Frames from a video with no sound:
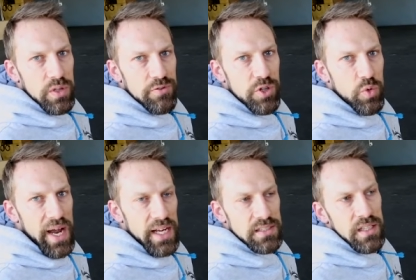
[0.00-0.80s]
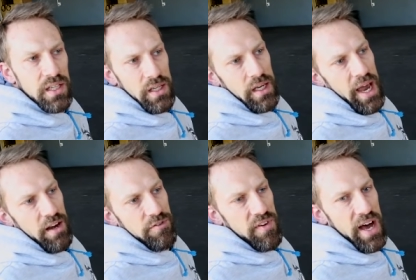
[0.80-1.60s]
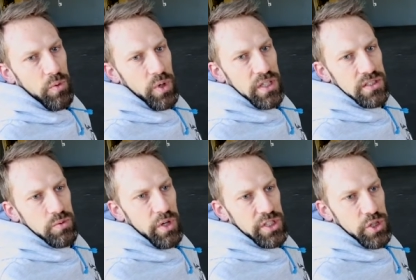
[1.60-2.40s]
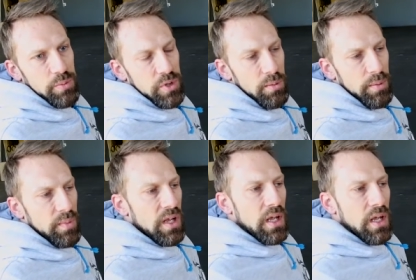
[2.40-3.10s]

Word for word: different ways and find what is, what is your problem.